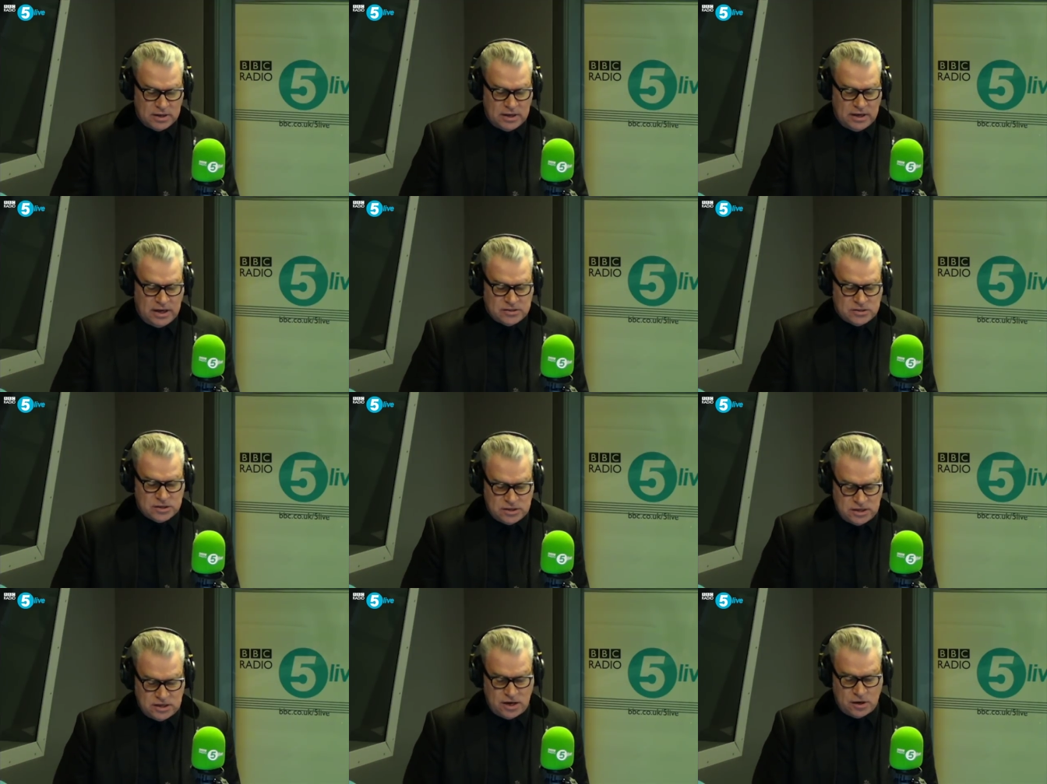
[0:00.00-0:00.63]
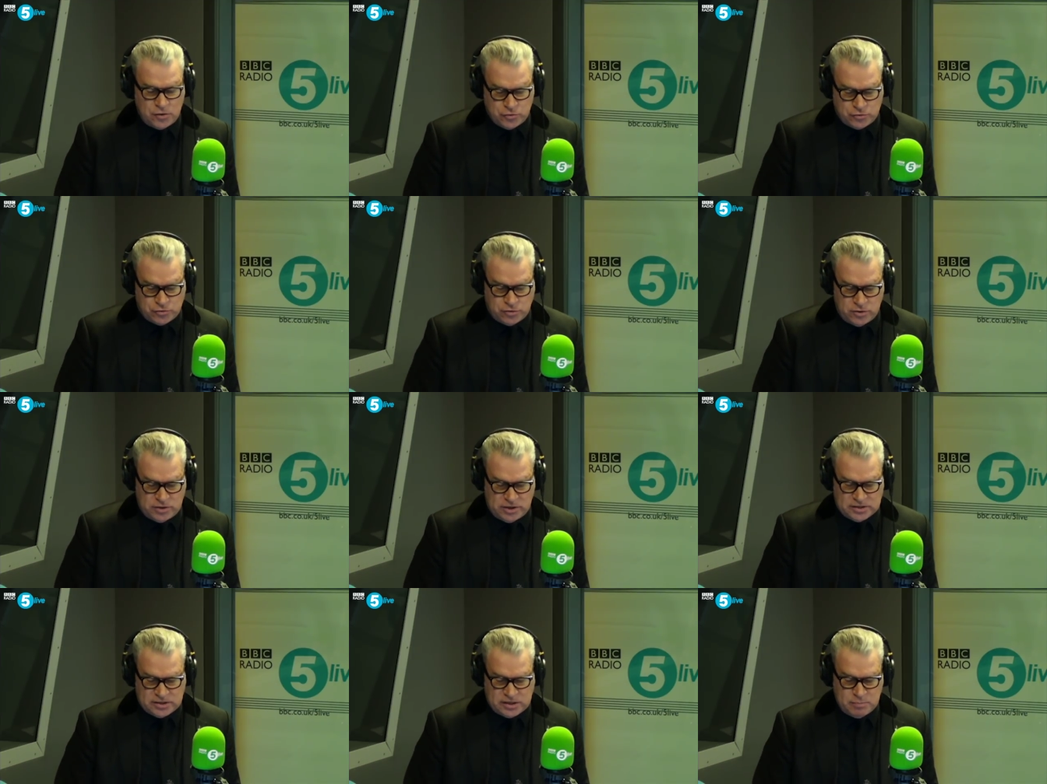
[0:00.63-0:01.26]
He's a neo
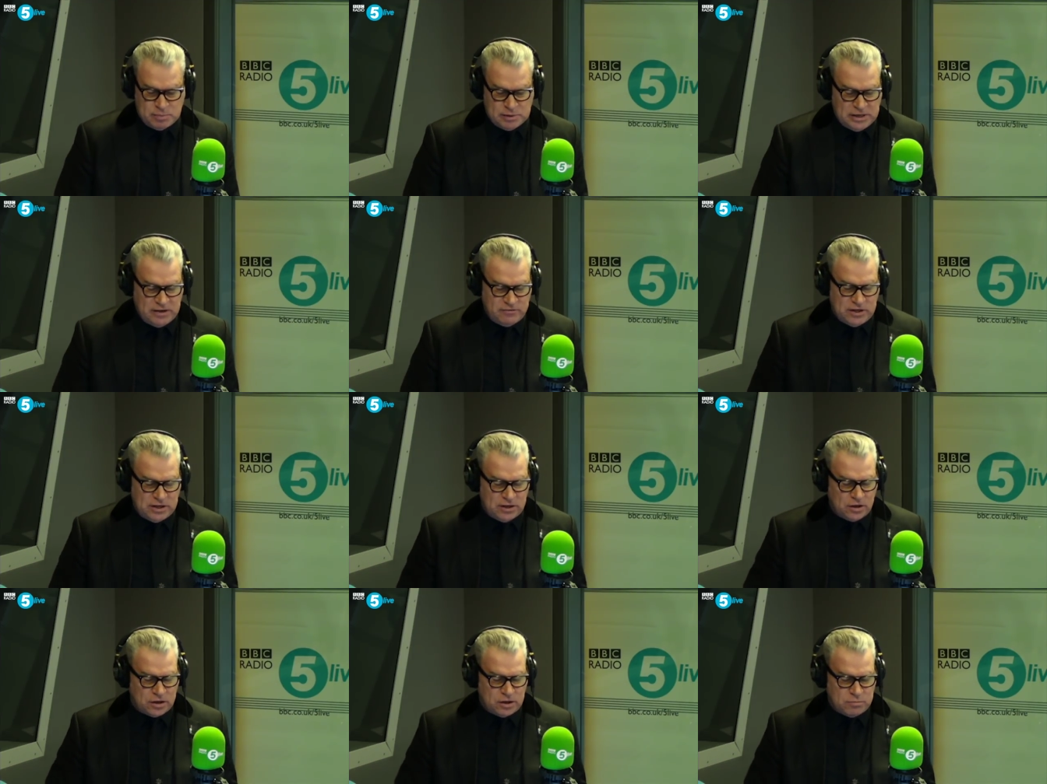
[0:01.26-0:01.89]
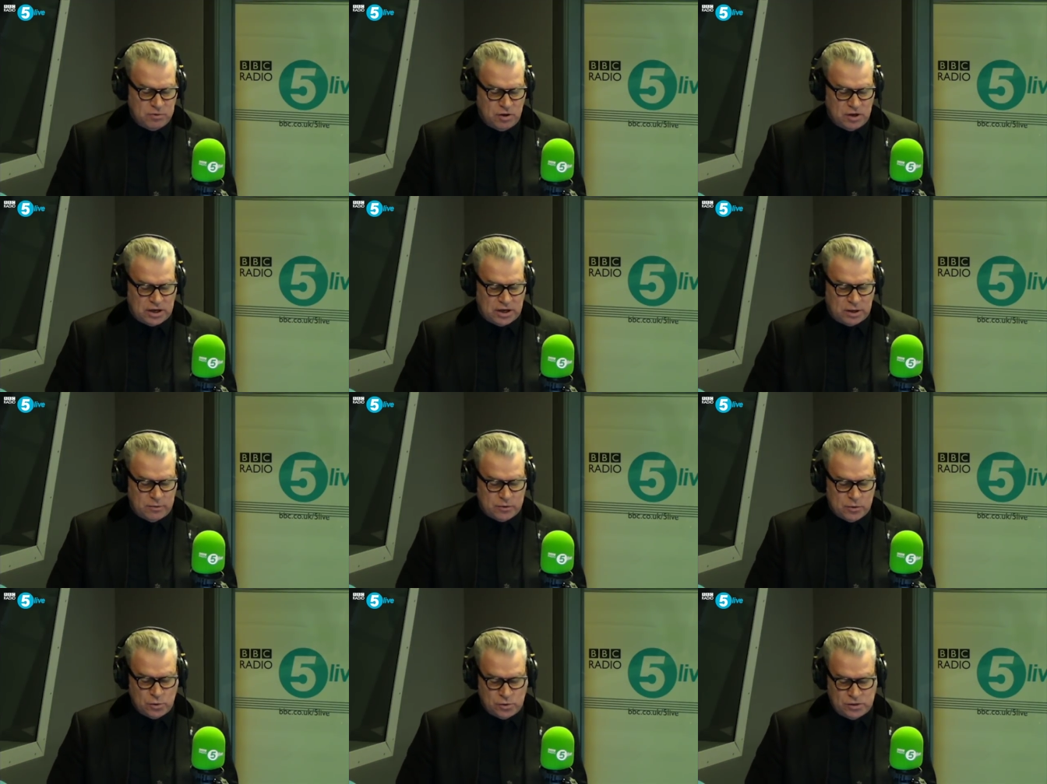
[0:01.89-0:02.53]
druidist. He believed he could communicate
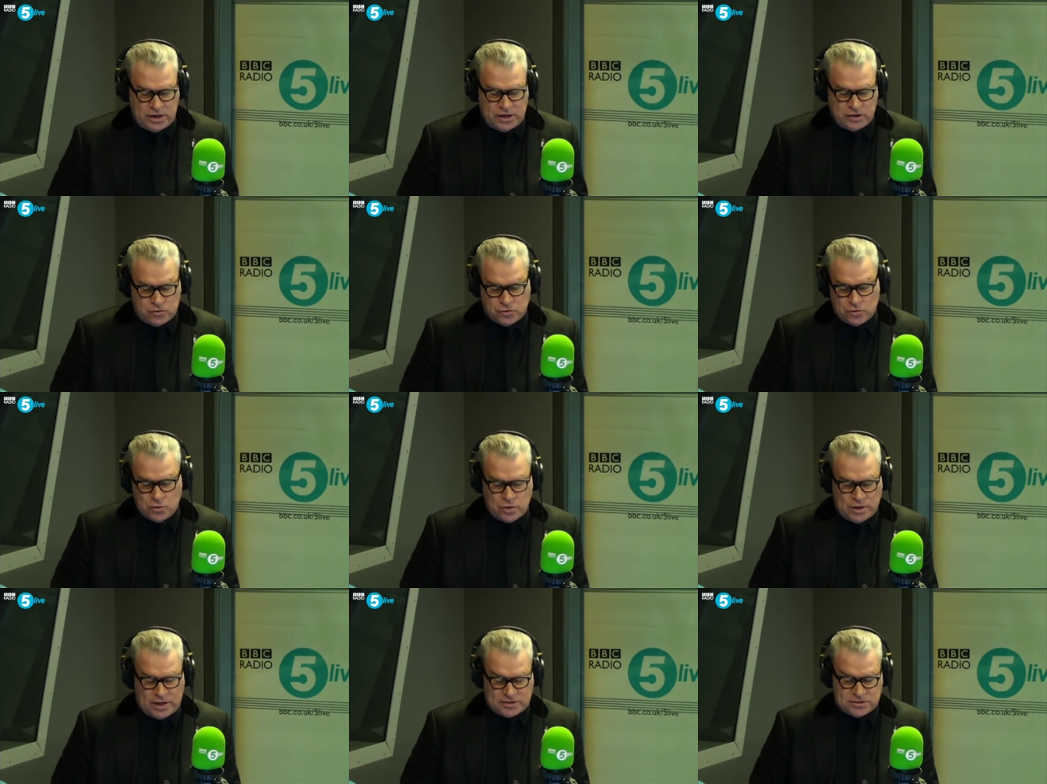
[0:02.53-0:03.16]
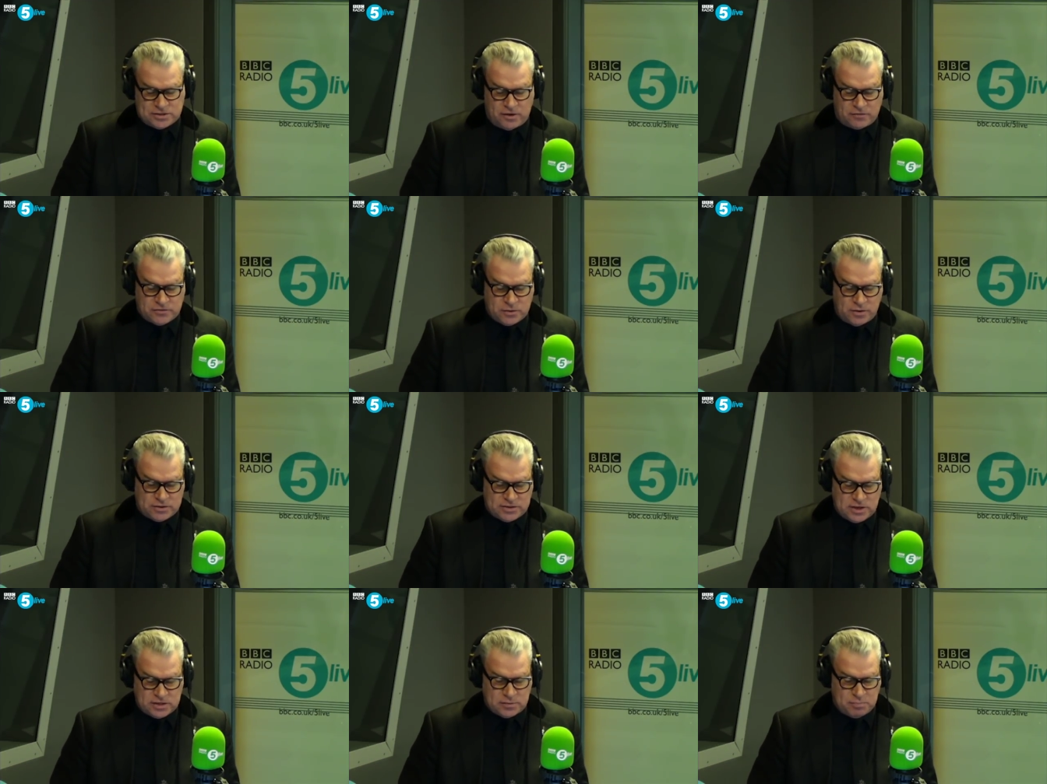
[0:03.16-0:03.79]
with all nature and all that stuff. So I
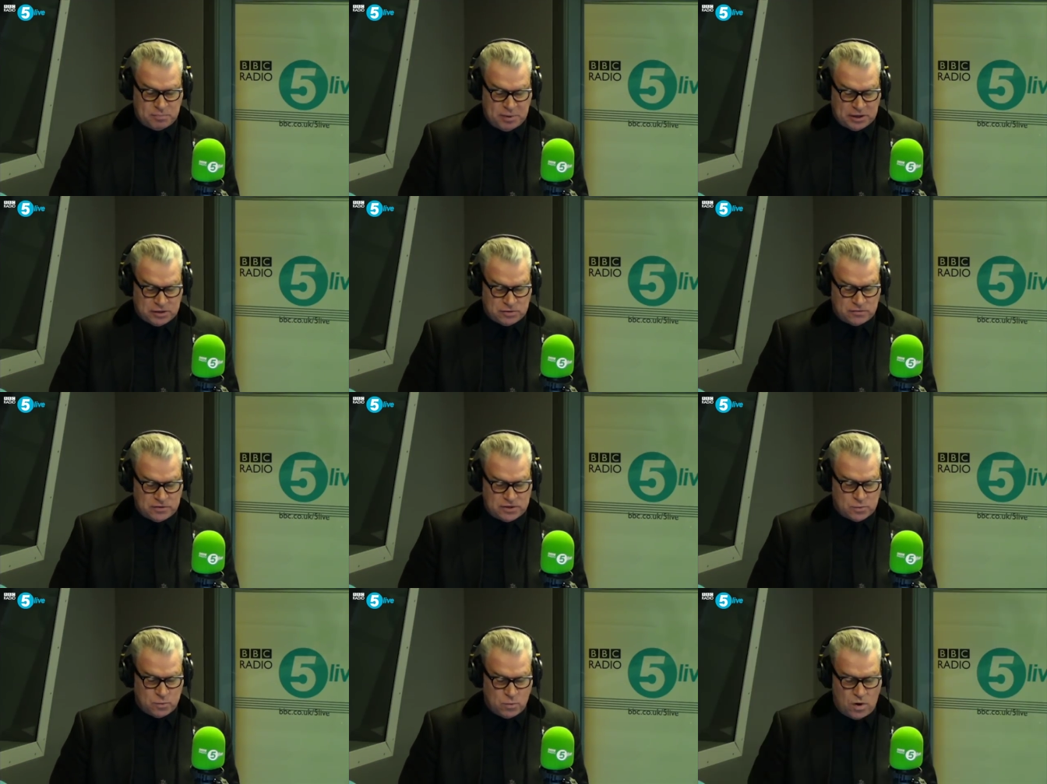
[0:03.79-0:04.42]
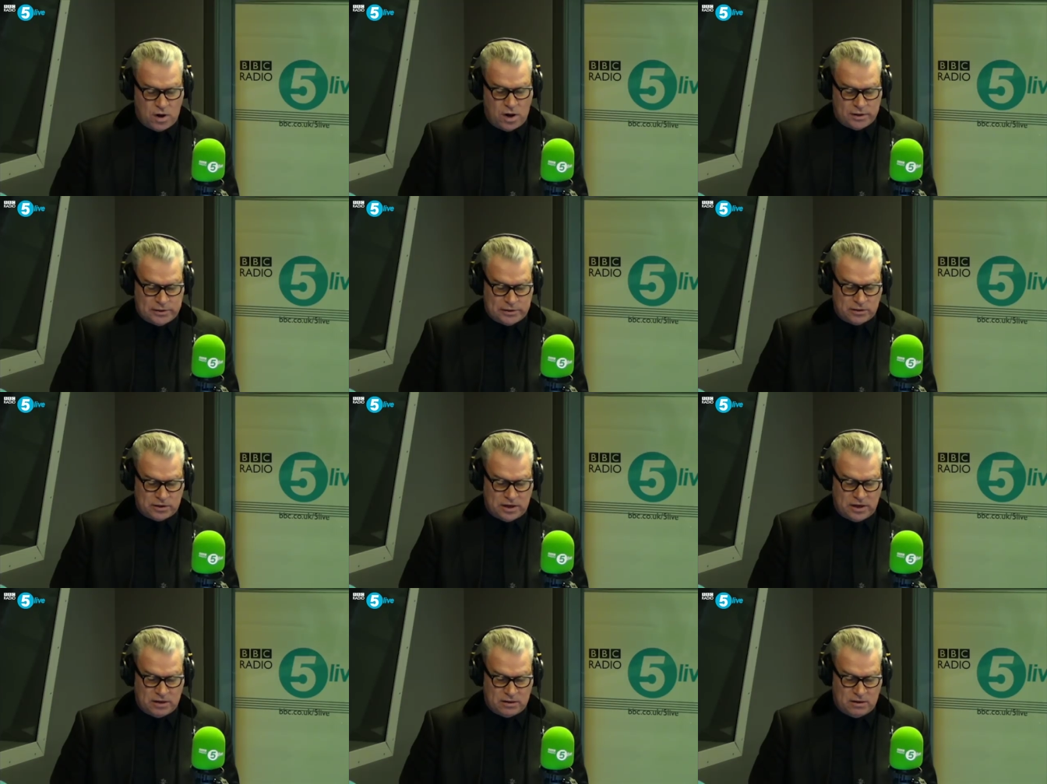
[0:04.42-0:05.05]
sent a picture of this wild
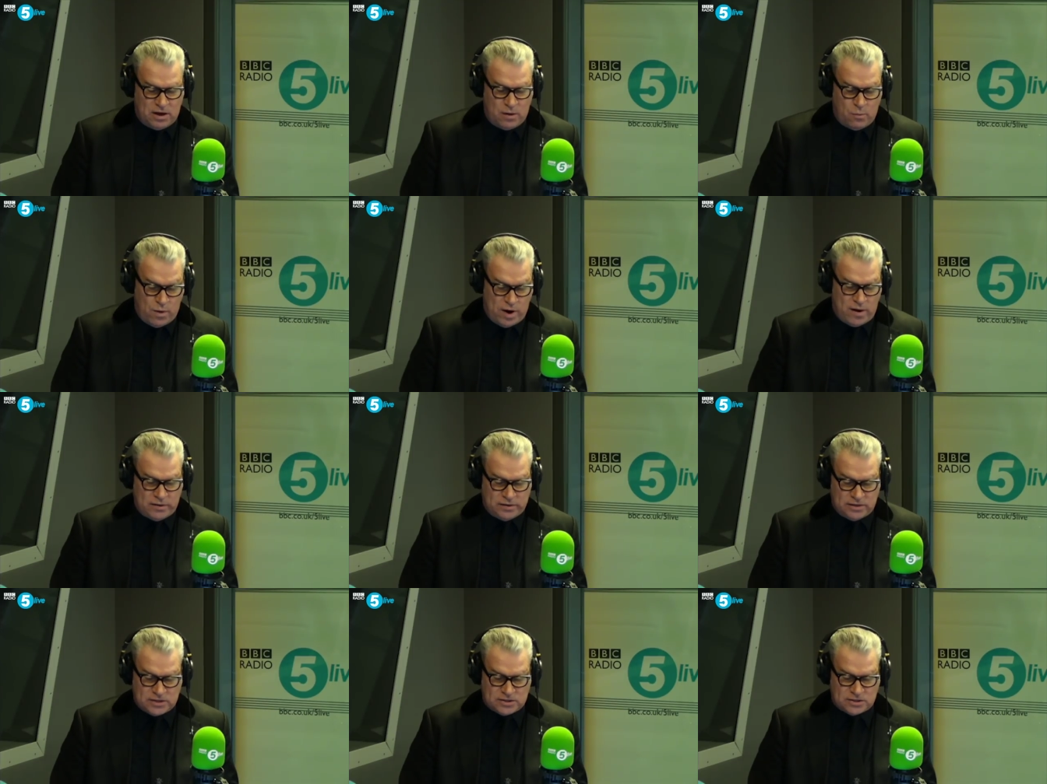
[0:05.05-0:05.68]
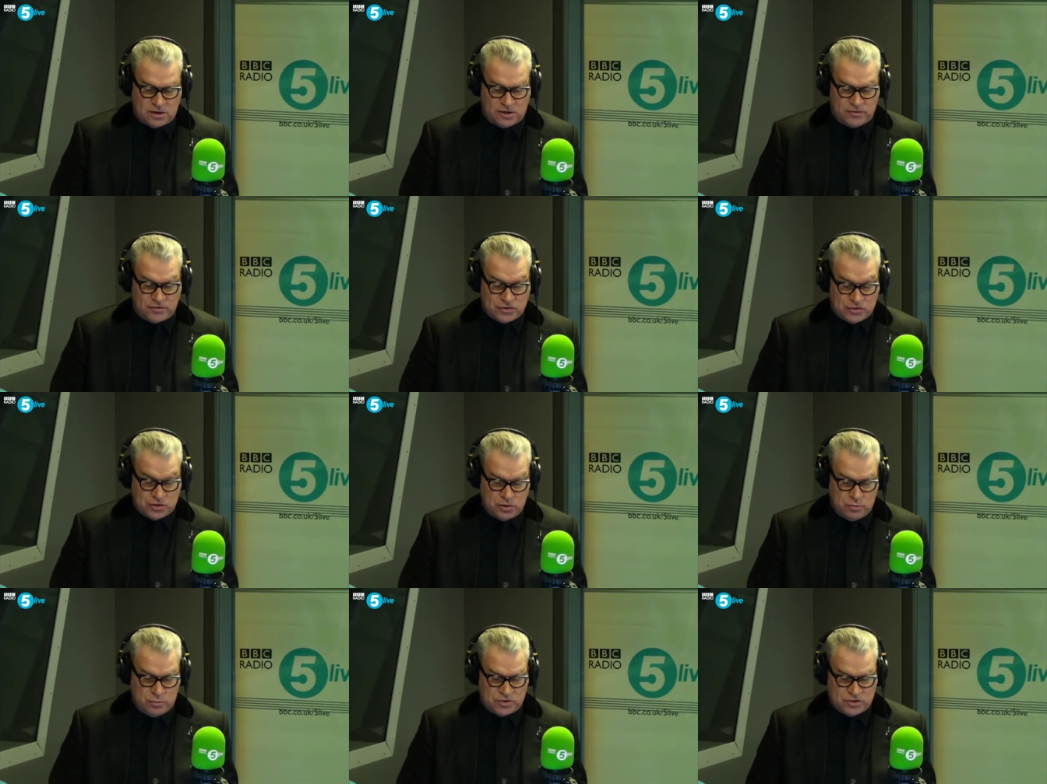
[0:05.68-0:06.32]
looking guy wearing this kind of
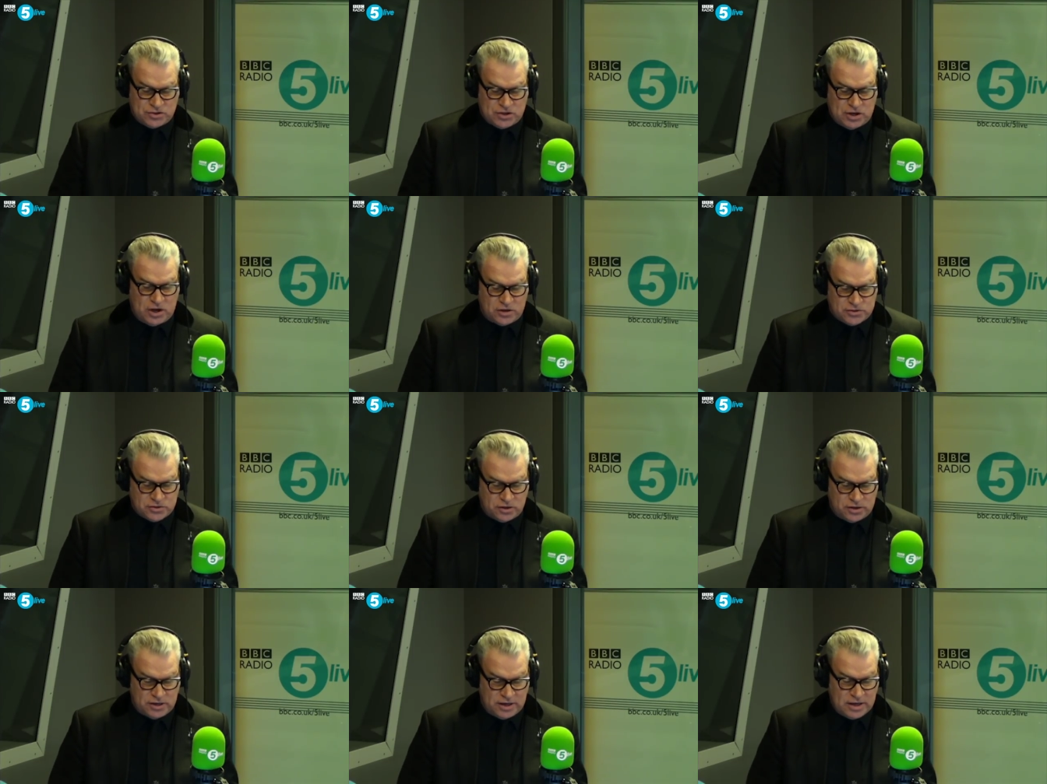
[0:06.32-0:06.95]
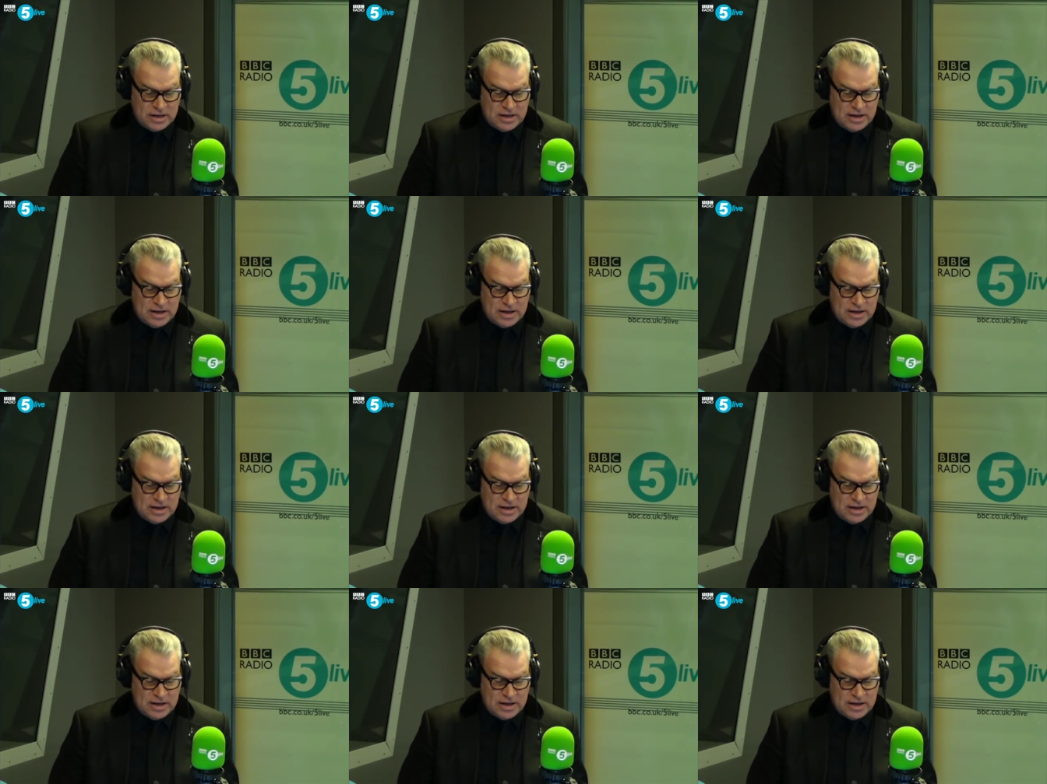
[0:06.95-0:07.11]
suit with stars on it